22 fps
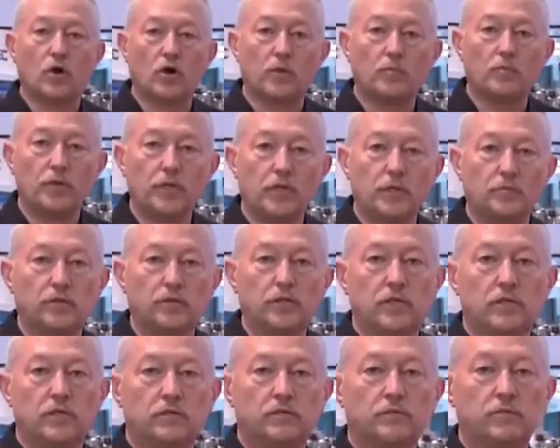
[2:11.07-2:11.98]
RPM
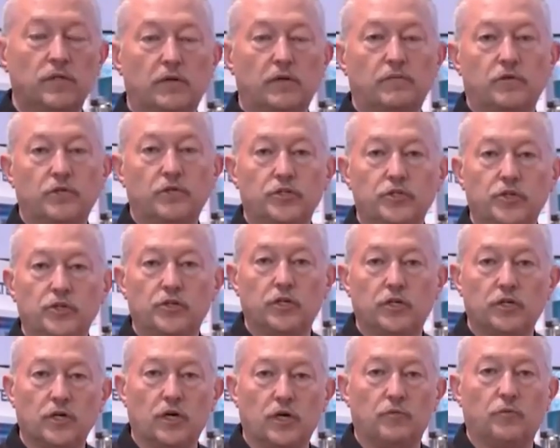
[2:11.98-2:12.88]
level that you
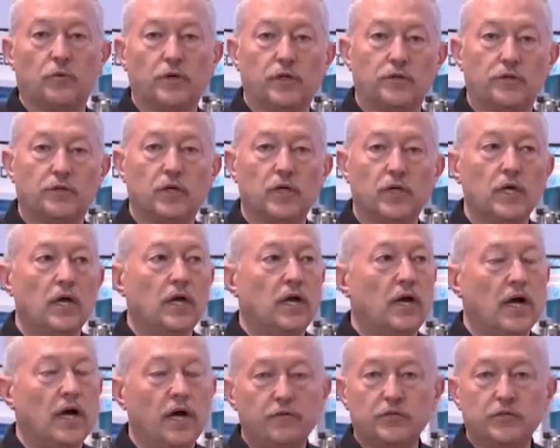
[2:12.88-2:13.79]
can cut with.
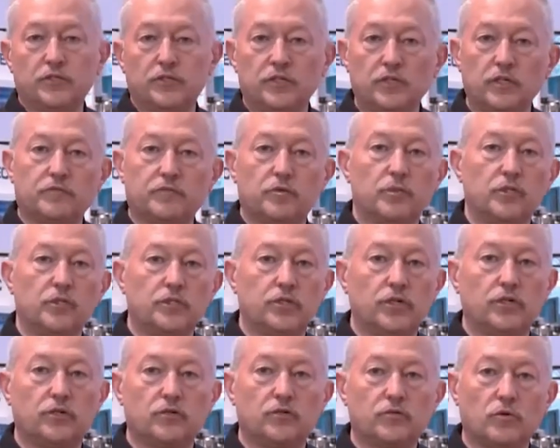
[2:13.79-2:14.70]
Obviously, different
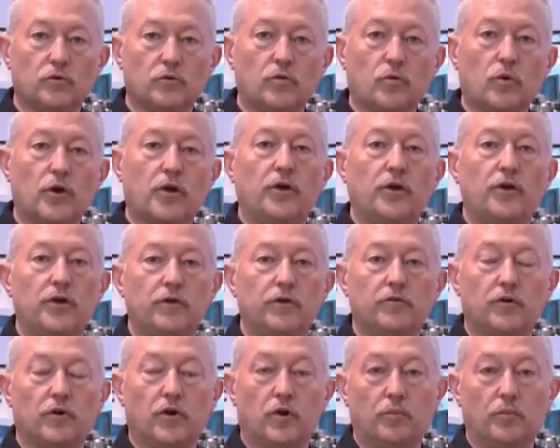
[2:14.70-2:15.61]
materials require
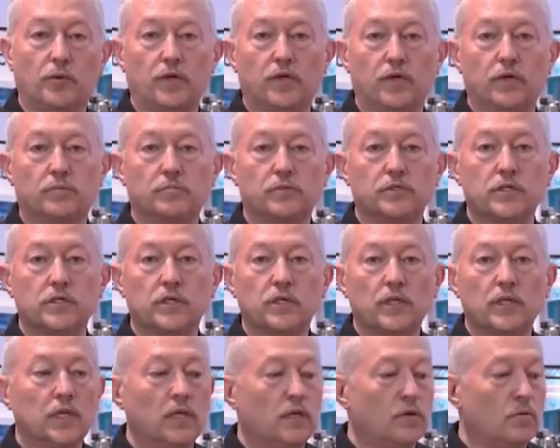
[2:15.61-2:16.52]
different RPMs.
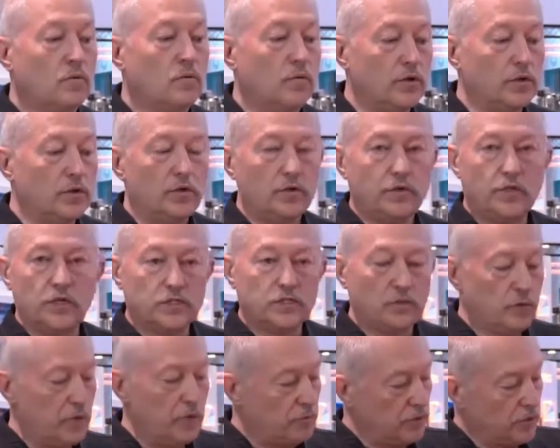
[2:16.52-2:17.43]
One of the things
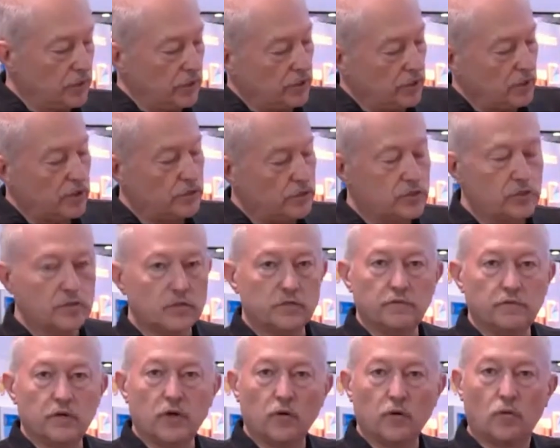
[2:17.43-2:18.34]
that we put in ours is
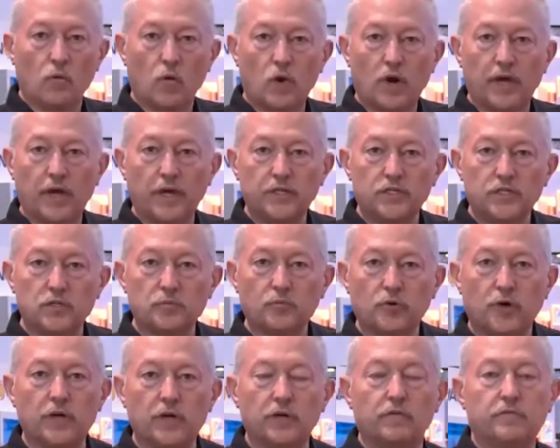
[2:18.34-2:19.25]
a very wide
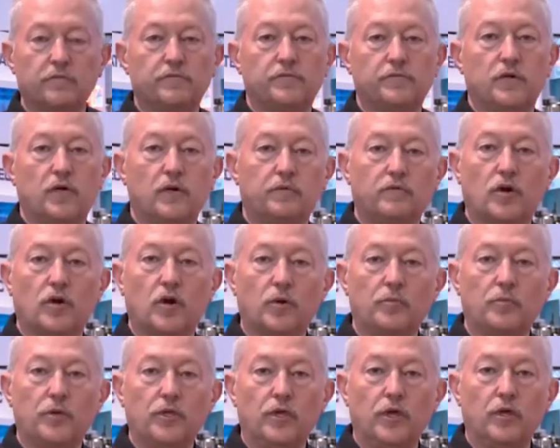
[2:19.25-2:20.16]
spread of
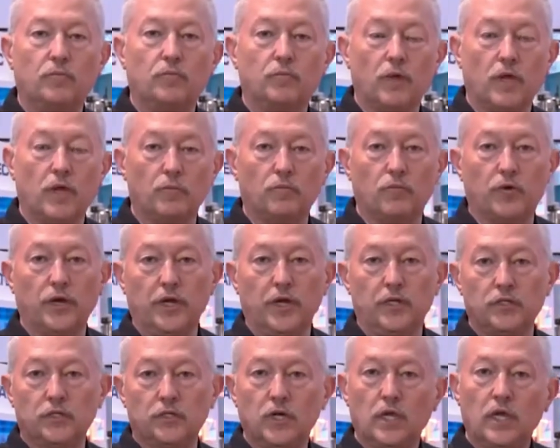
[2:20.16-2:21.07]
RPM
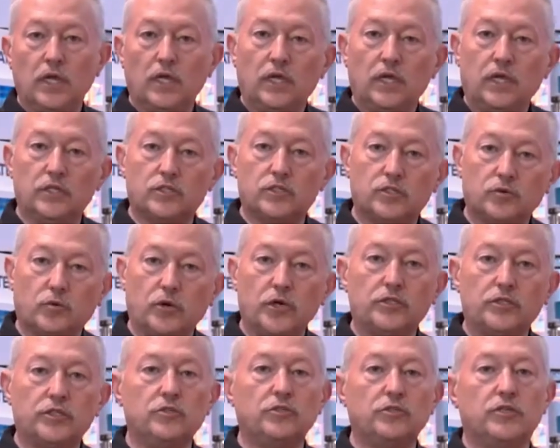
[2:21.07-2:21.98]
range. It's
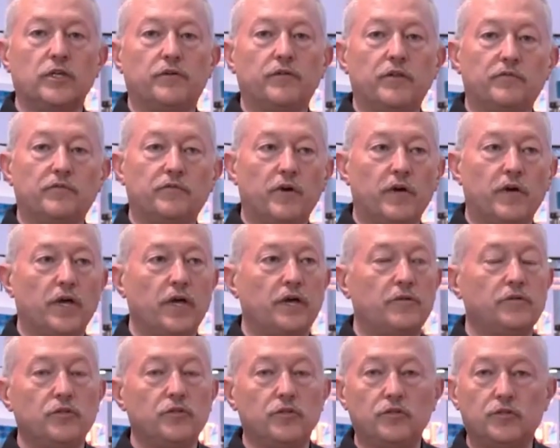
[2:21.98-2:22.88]

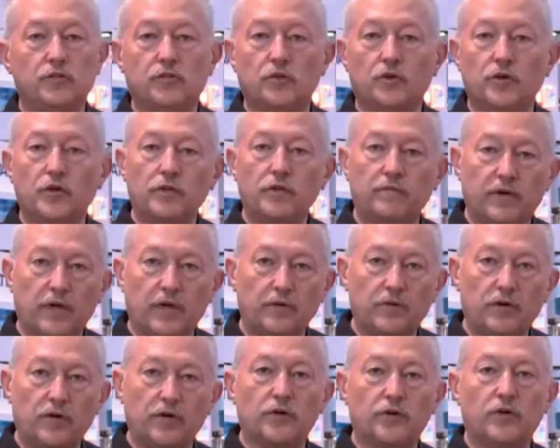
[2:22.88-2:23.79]
2275 to
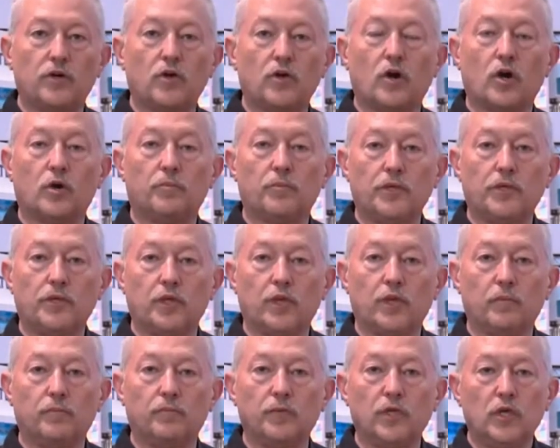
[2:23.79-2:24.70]
3500
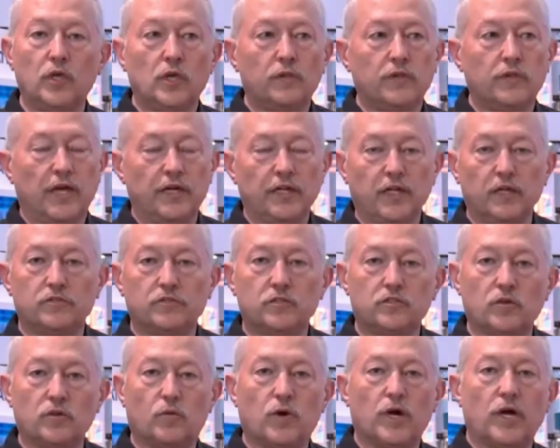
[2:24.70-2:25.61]
RPM. That gives
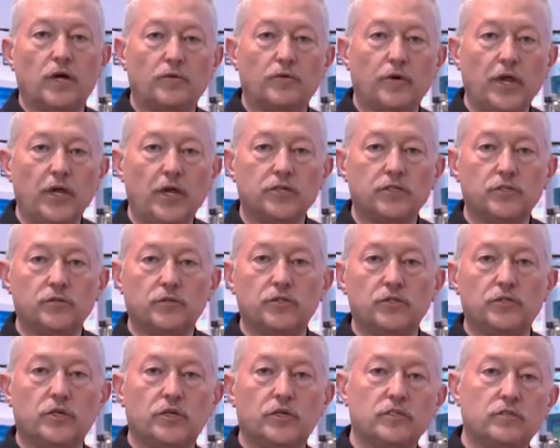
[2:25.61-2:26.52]
us a wide range to
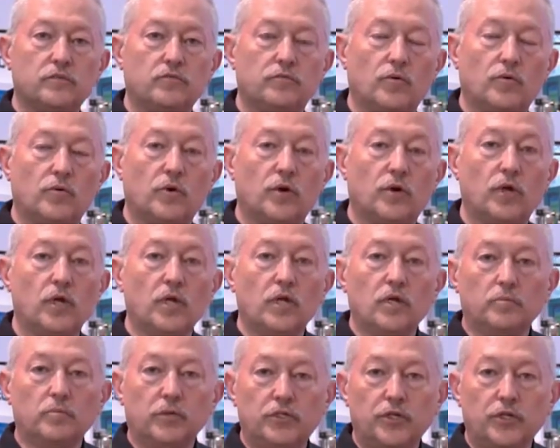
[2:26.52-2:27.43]
adjust for
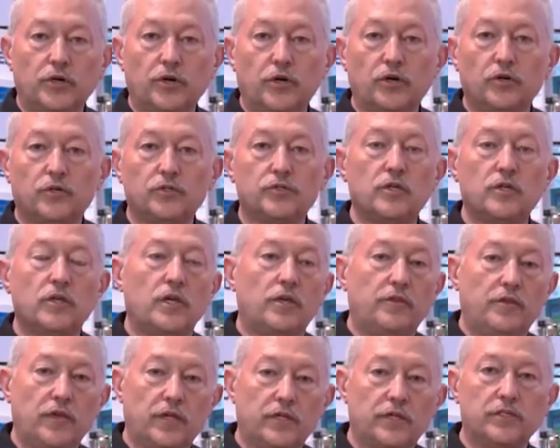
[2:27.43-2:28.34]
materials,
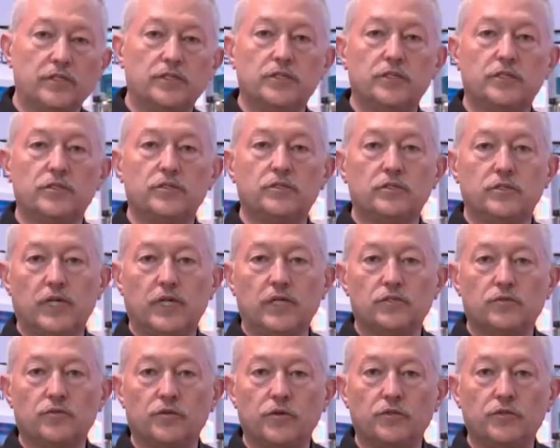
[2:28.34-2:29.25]
thicknesses, and
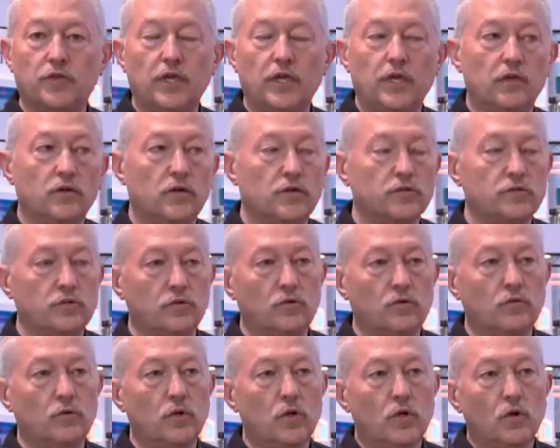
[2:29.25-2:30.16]
that sort of thing. And
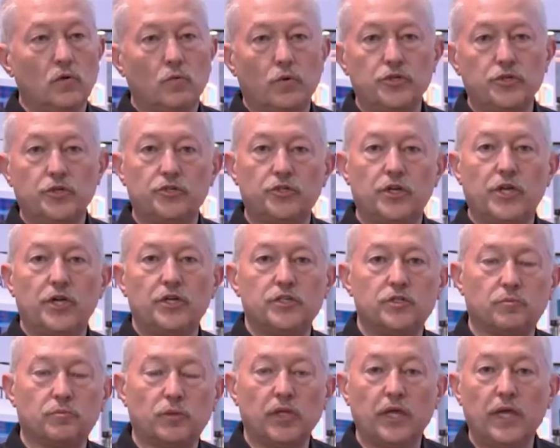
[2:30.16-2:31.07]
also, when you
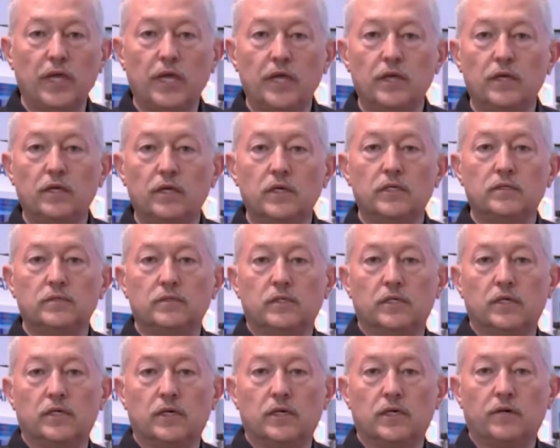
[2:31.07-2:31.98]
change a blade
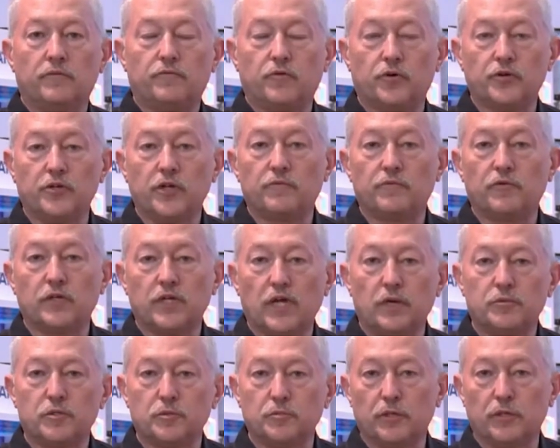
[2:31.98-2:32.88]
for different
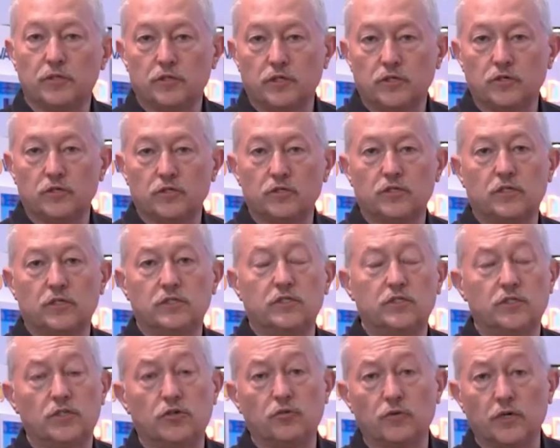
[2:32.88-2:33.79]
types of materials such
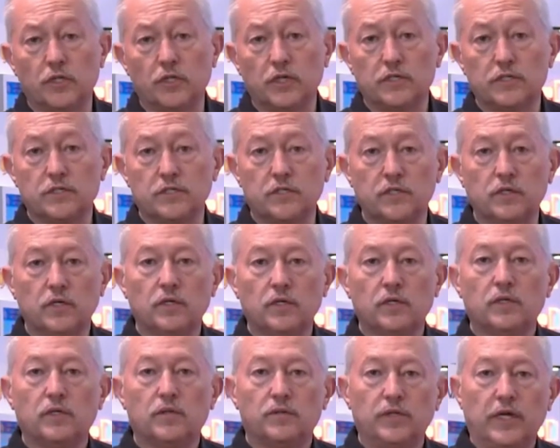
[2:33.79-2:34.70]
as acrylics,
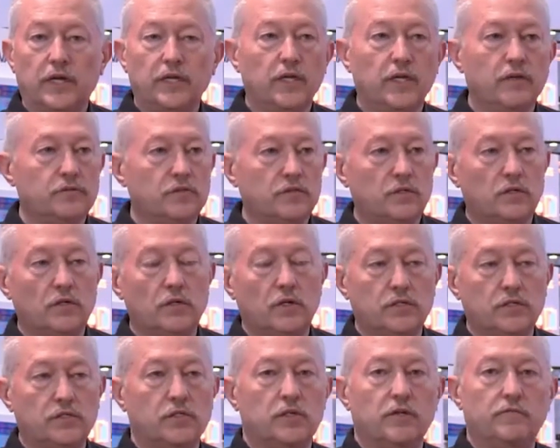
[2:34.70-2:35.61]
that gives
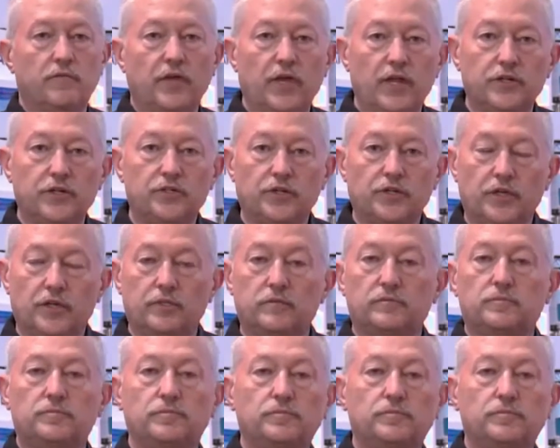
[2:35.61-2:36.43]
us an advantage again.